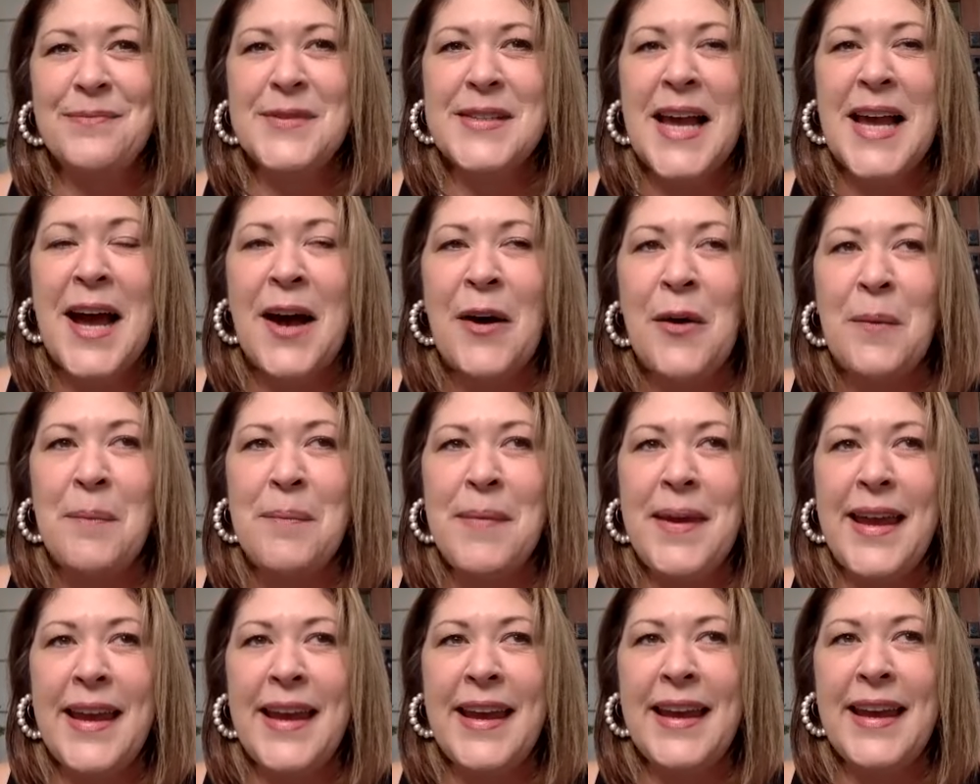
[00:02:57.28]
Tell
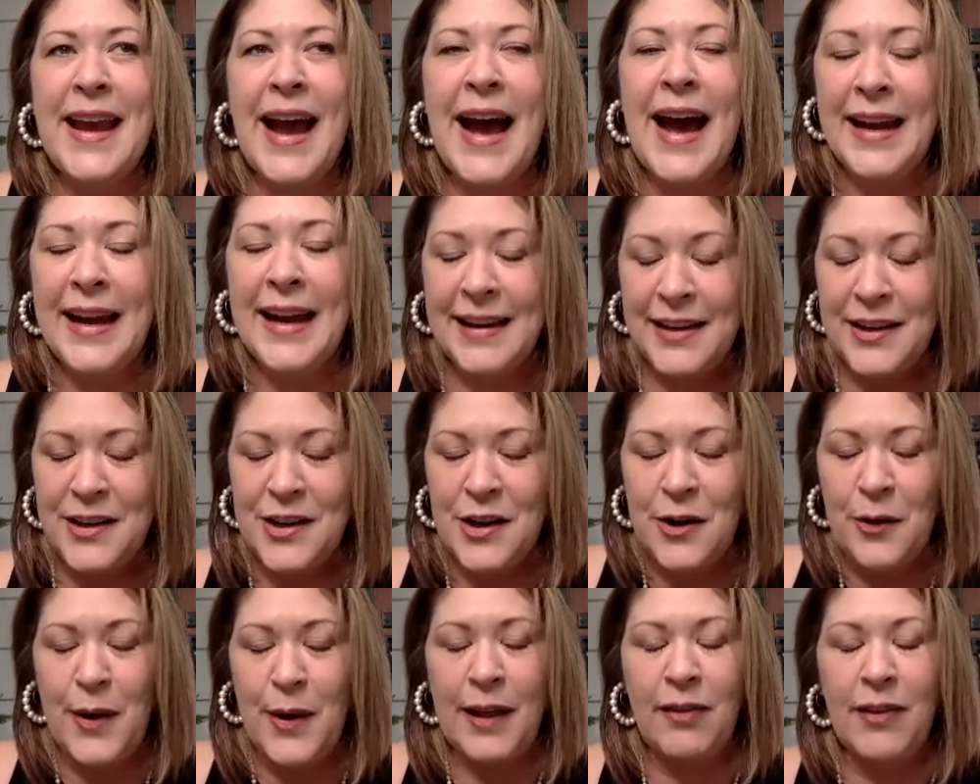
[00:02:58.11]
me,
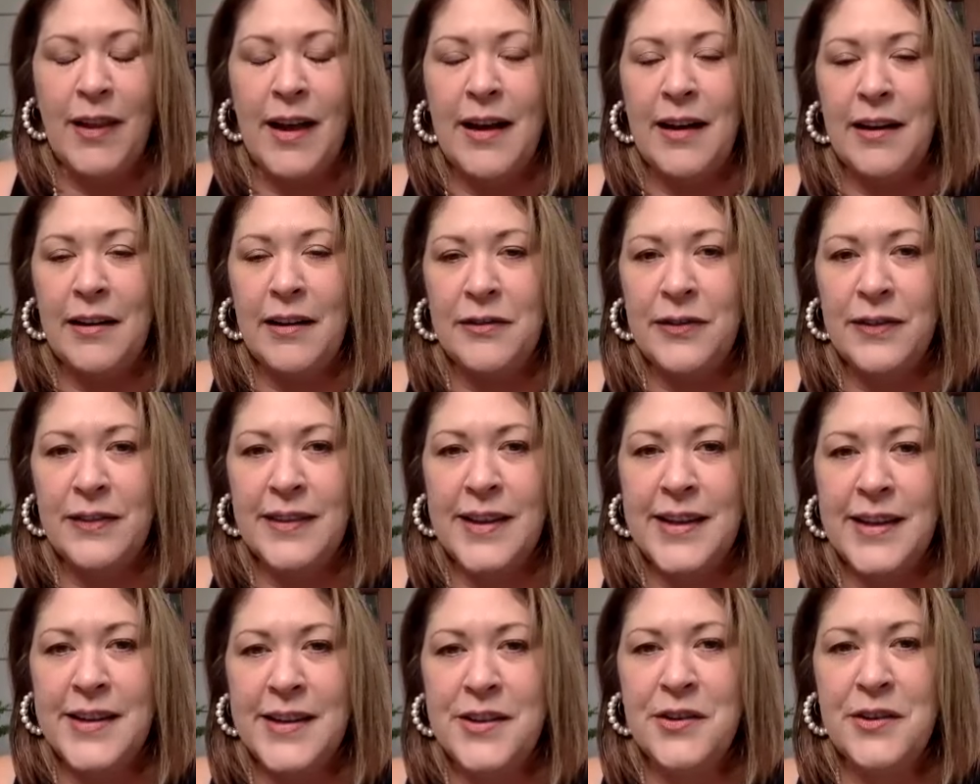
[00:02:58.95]
I love
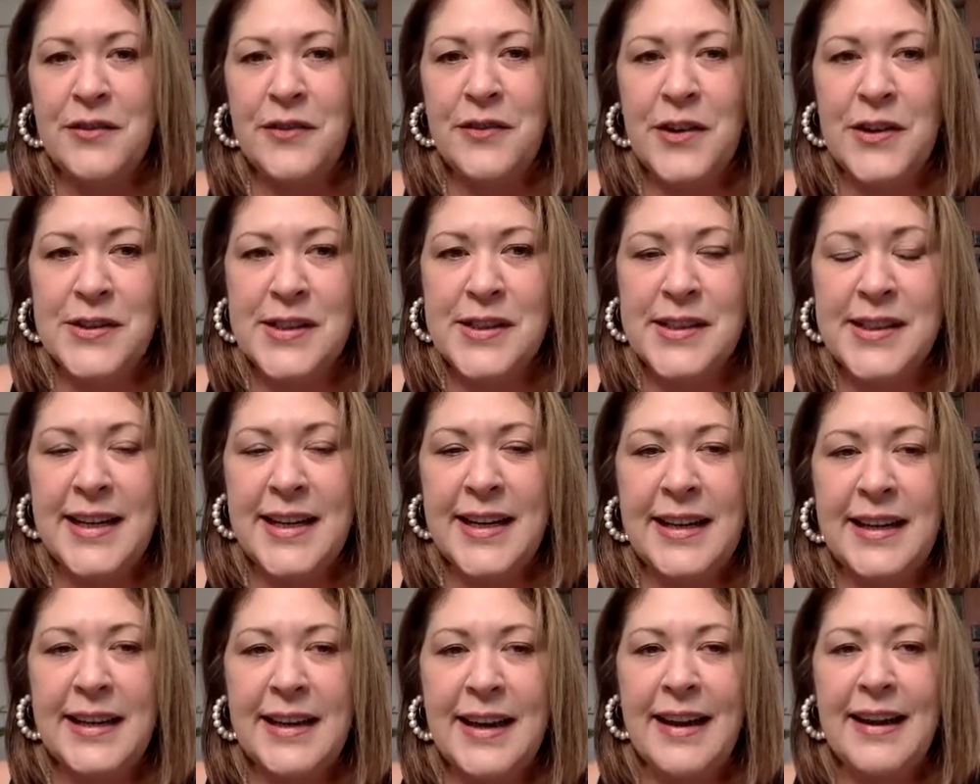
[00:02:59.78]
Lynn
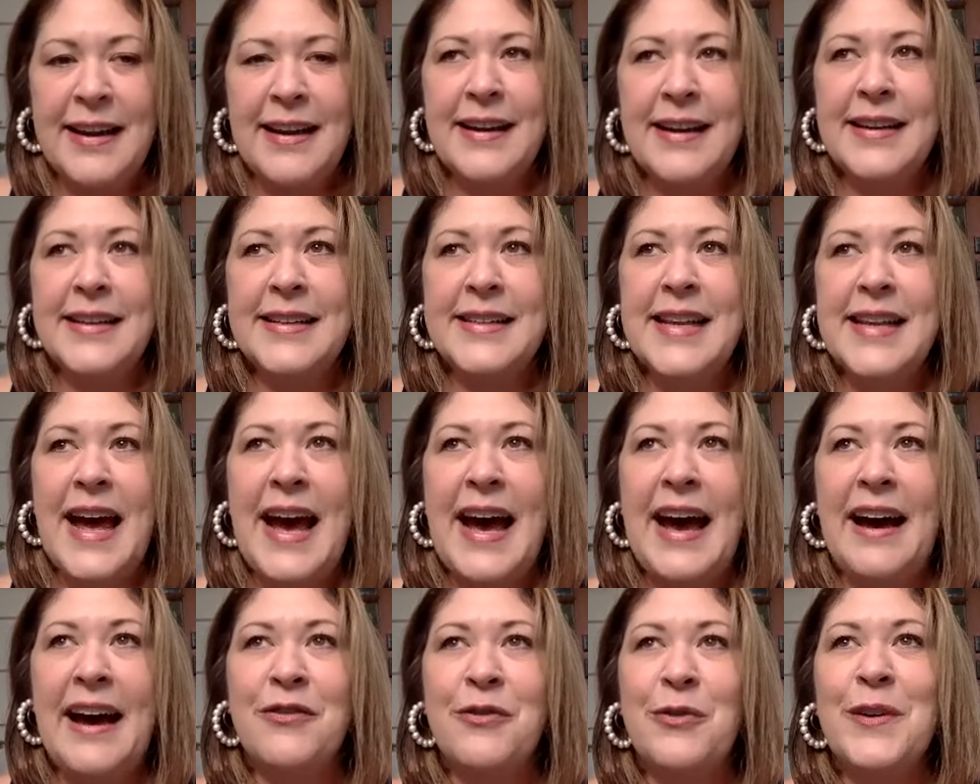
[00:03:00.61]
University and
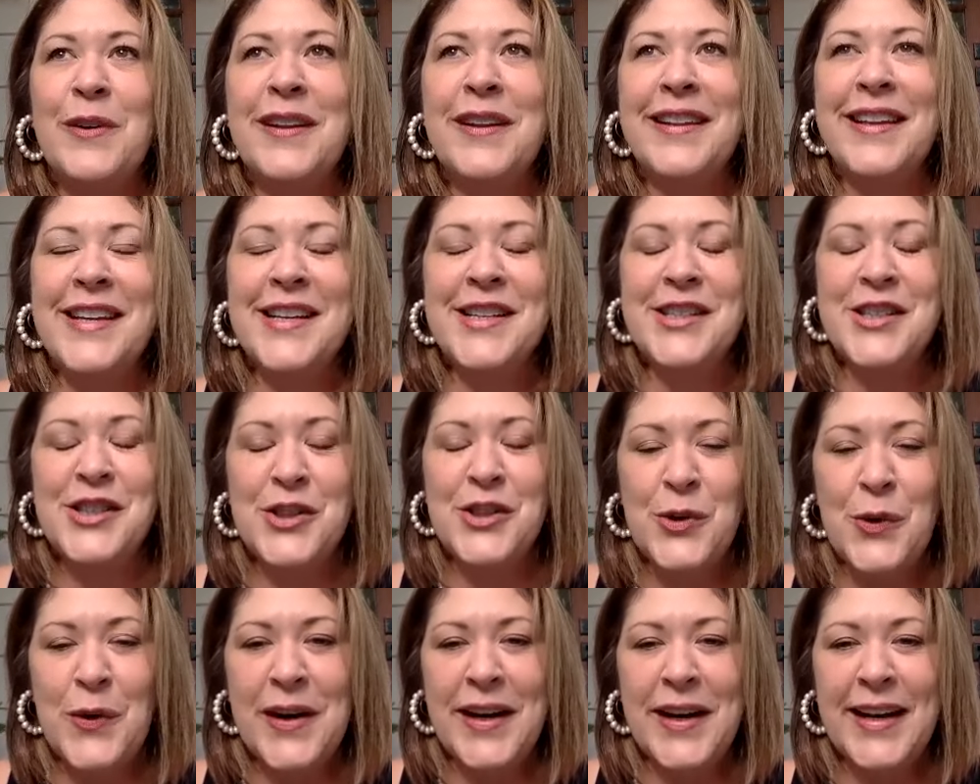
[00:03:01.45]
have really
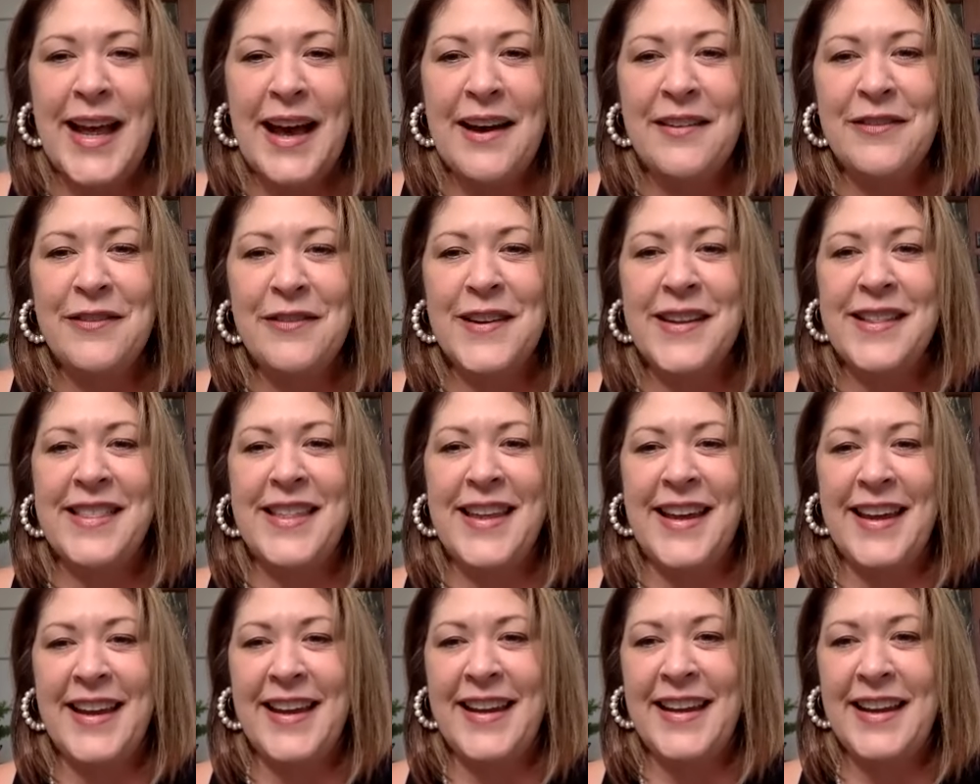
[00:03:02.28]
enjoyed
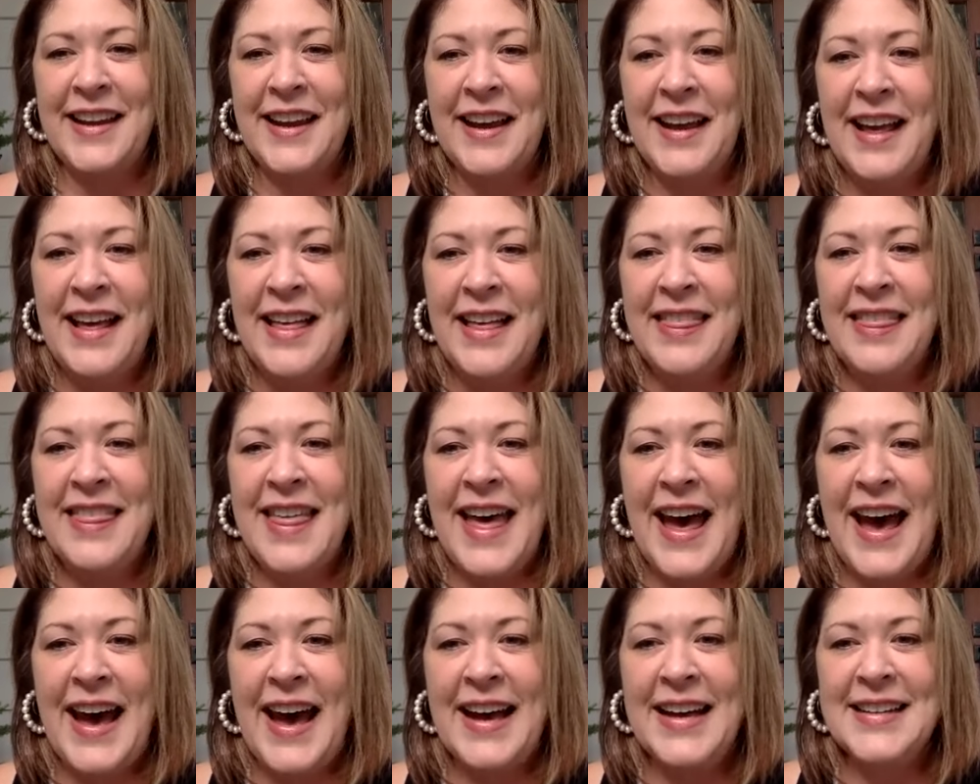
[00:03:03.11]
everything
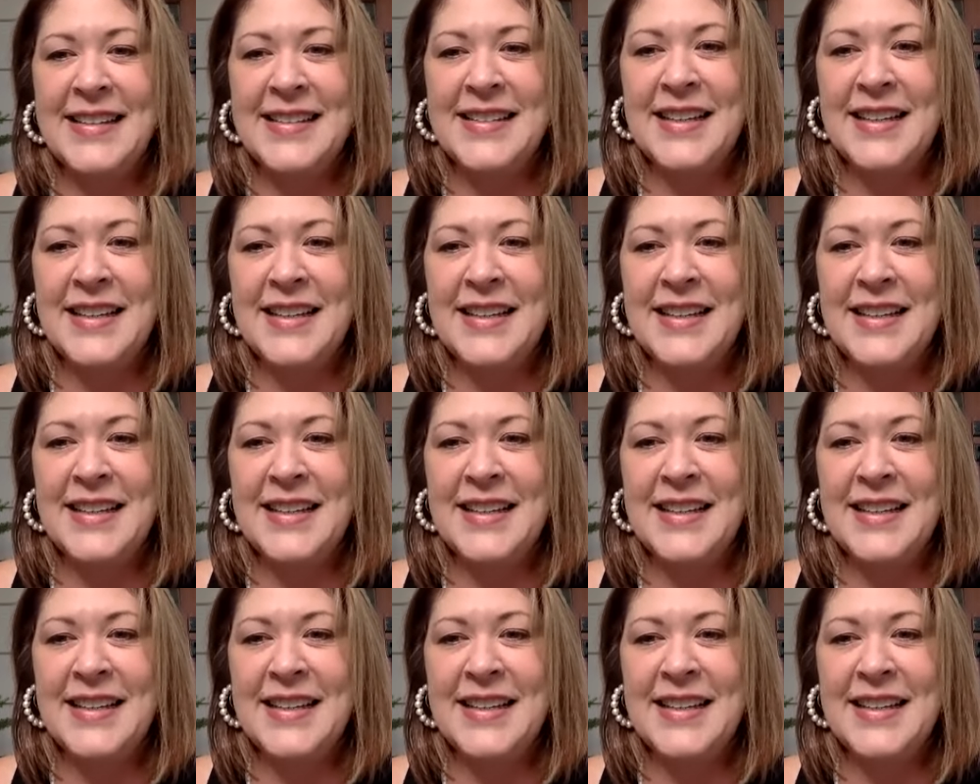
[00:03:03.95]
that